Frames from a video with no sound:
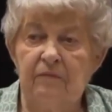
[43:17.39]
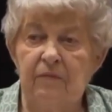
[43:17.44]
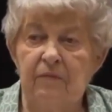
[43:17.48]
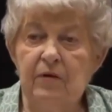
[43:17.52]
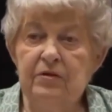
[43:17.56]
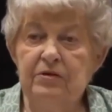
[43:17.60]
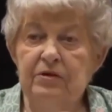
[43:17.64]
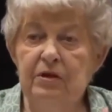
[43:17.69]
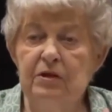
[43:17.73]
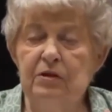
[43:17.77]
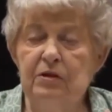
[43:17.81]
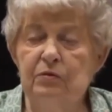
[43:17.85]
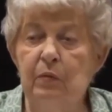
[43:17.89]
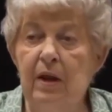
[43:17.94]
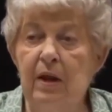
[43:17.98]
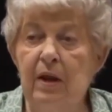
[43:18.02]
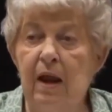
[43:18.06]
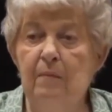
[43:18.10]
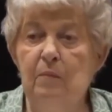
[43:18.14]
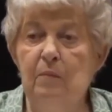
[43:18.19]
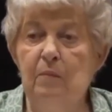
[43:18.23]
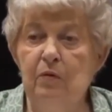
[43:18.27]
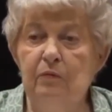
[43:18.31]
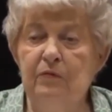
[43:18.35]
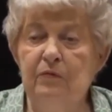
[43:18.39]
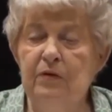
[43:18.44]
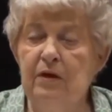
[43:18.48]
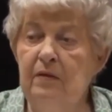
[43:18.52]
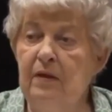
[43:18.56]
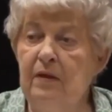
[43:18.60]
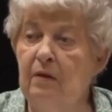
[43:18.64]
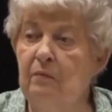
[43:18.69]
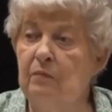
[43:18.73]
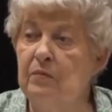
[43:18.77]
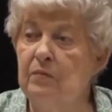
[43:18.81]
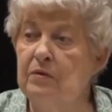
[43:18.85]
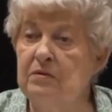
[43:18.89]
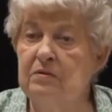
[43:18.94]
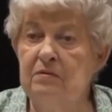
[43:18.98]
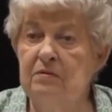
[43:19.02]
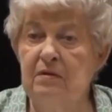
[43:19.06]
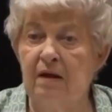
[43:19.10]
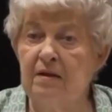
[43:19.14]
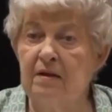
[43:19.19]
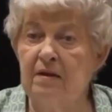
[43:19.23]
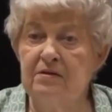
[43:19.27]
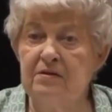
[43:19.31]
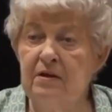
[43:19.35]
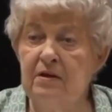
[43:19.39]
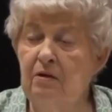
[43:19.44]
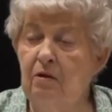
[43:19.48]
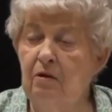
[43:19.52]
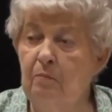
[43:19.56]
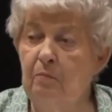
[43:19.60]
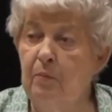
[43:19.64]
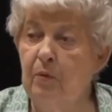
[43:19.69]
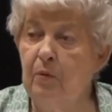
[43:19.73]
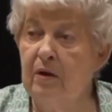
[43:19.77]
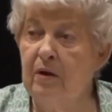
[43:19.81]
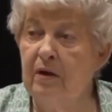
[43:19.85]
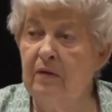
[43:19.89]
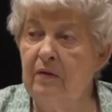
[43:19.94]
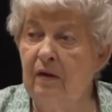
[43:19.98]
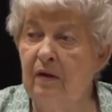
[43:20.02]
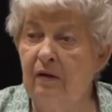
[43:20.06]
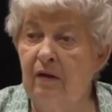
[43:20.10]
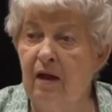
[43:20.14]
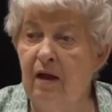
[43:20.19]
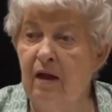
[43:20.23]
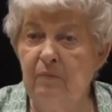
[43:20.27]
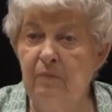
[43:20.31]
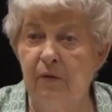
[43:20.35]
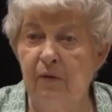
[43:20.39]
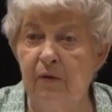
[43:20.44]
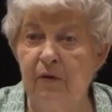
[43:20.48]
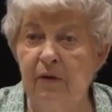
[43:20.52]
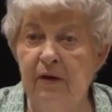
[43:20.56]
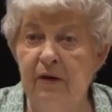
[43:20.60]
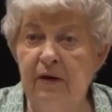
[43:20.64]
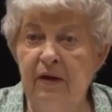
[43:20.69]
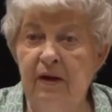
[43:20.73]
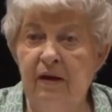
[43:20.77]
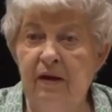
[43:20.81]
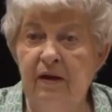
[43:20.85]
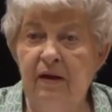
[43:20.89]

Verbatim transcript: for instance, when I moved in, there was not a single book in the library.